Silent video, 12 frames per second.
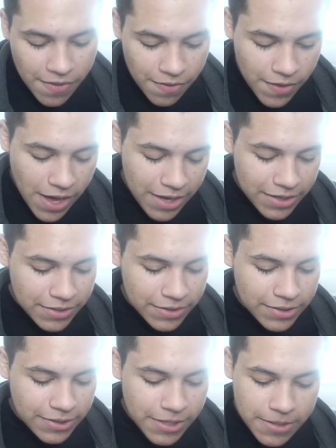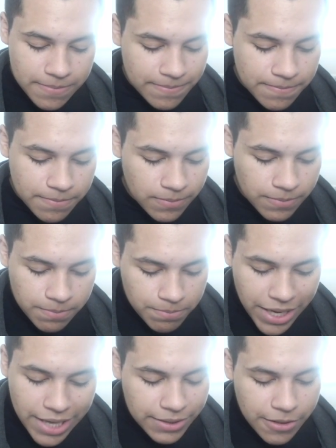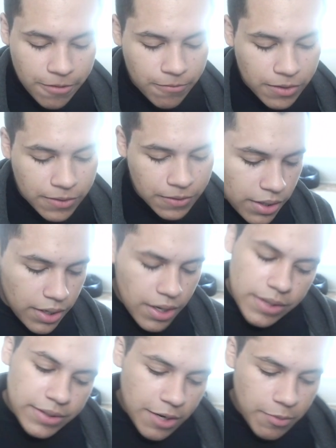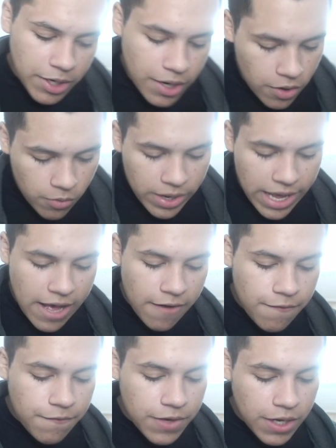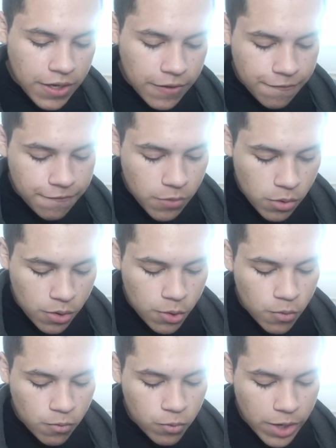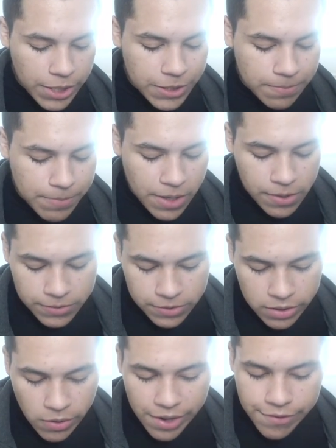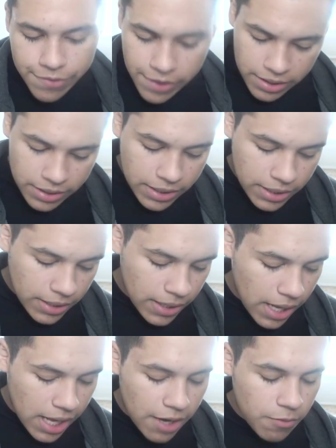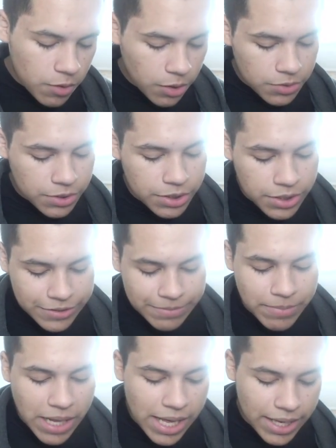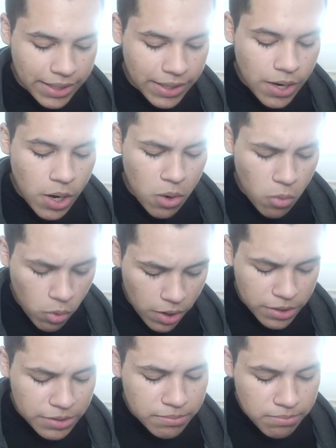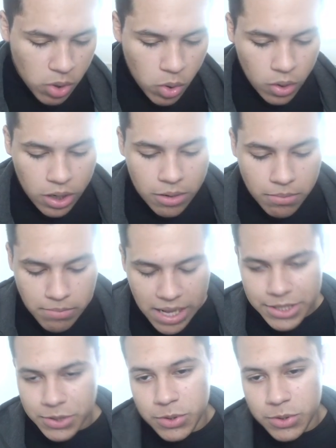That is some bad luck right there. And here we go. We have uh, four rage spells, so I think I will just buy one more magical